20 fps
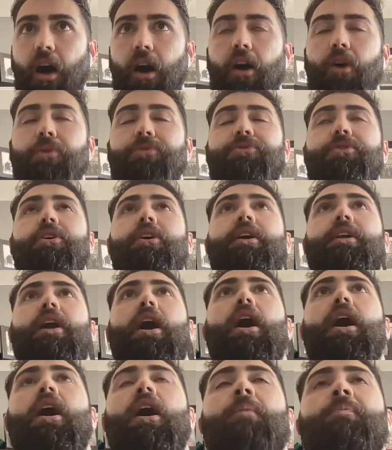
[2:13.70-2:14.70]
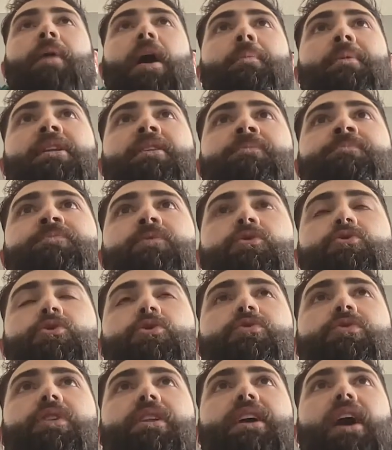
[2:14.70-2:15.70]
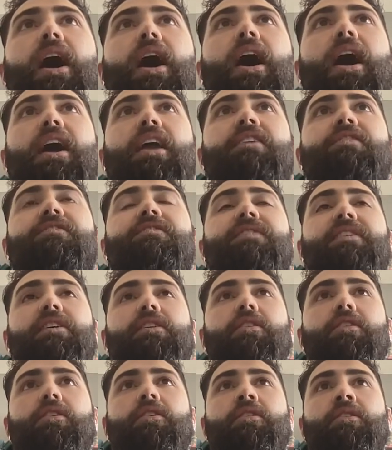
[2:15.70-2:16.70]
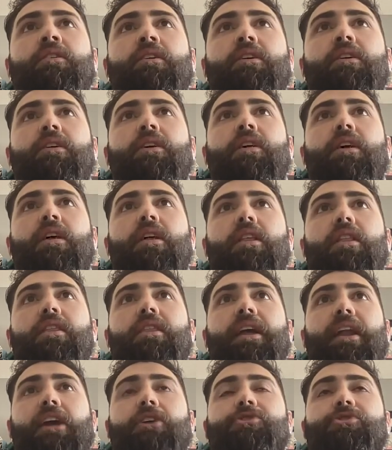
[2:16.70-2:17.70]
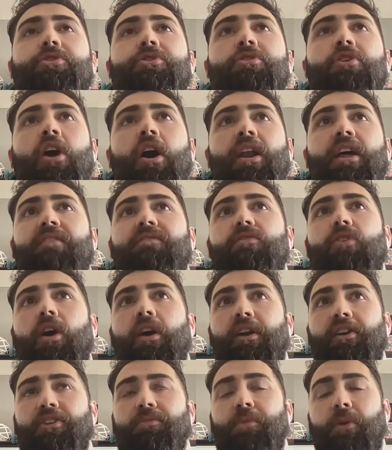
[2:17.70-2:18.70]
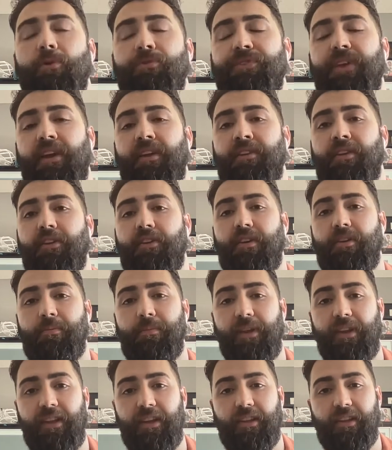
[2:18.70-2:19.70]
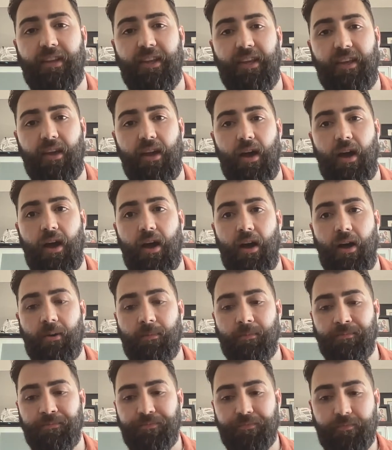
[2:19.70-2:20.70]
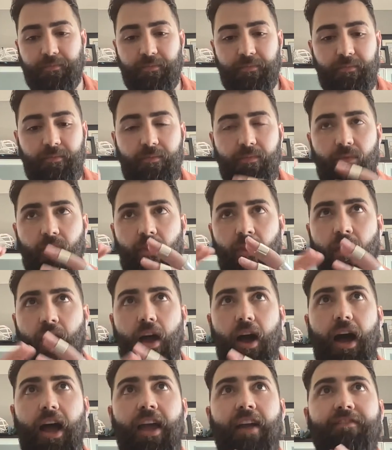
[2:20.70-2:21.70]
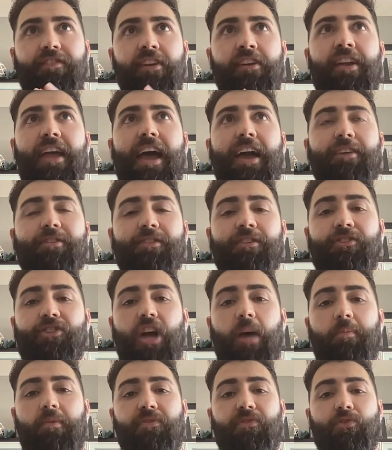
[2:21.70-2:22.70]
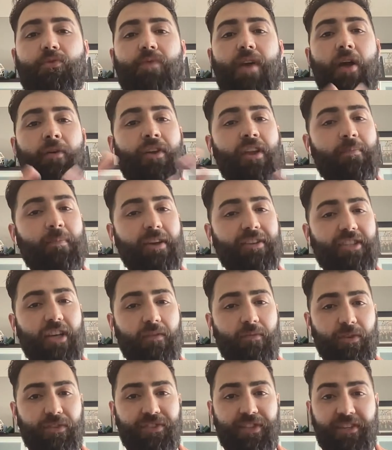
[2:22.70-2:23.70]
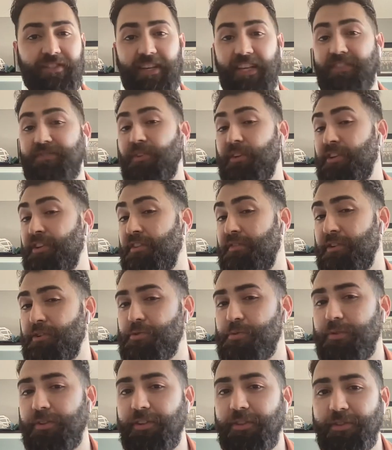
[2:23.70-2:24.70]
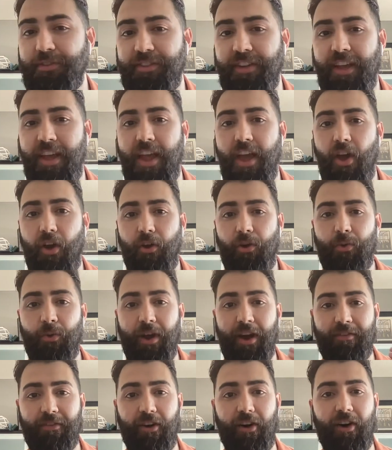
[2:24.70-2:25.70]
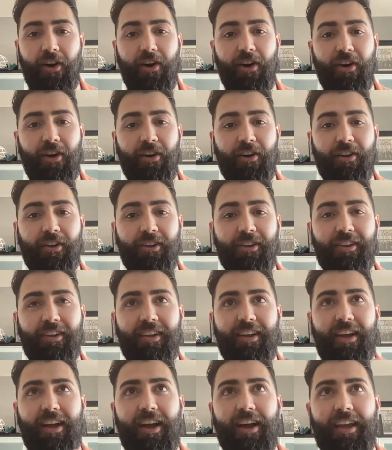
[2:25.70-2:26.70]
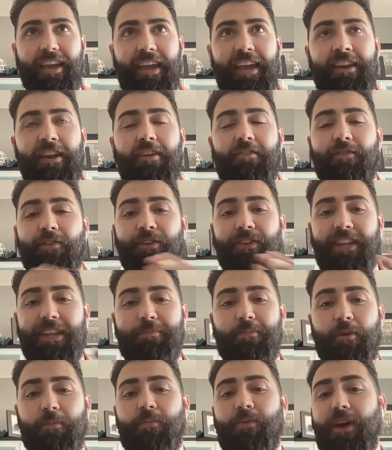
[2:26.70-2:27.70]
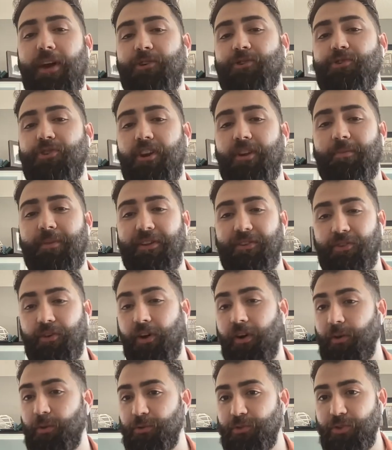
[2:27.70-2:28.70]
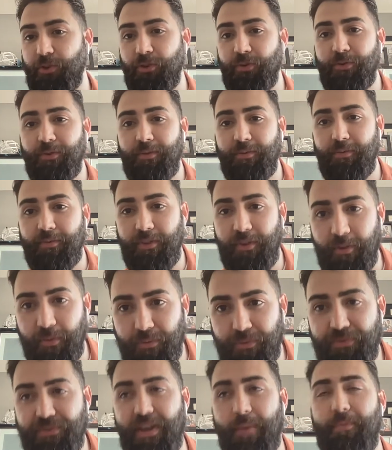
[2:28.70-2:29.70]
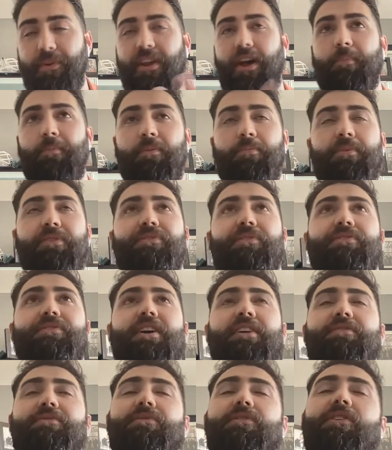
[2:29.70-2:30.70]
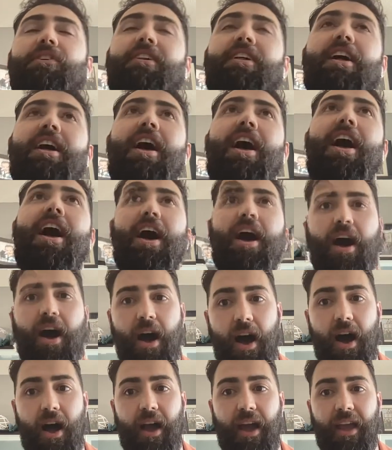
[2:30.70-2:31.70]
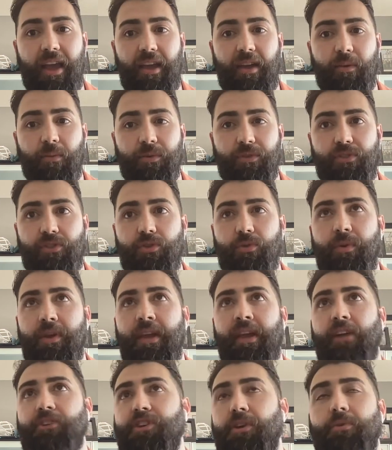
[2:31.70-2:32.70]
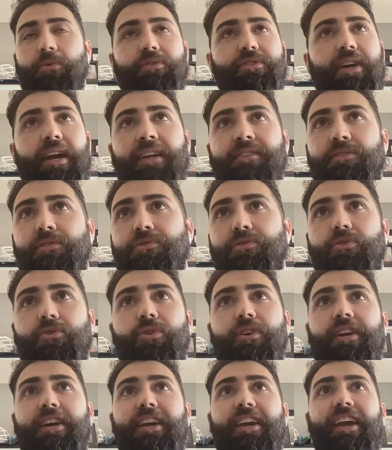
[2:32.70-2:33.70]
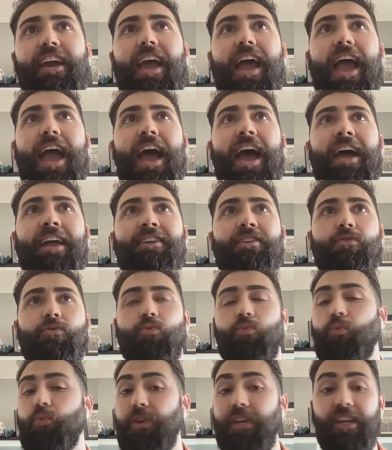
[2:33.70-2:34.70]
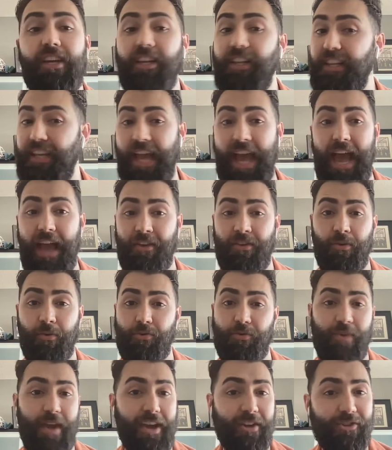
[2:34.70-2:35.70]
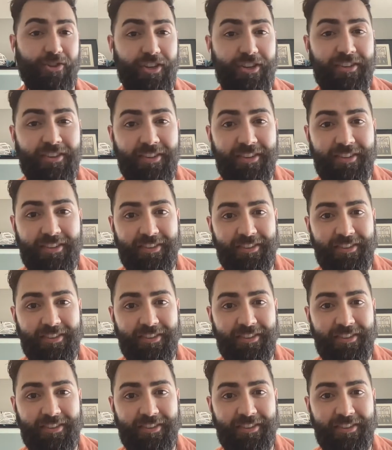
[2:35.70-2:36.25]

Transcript: Oh, it was good. I mean, truthfully, I feel that I should not have gone into post-secondary immediately. I have done an excellent job of surrounding myself with successful individuals who have all inadvertently put pressure on me to also, you know, step it up and be successful. I was doing a general sciences degree and really had no direction.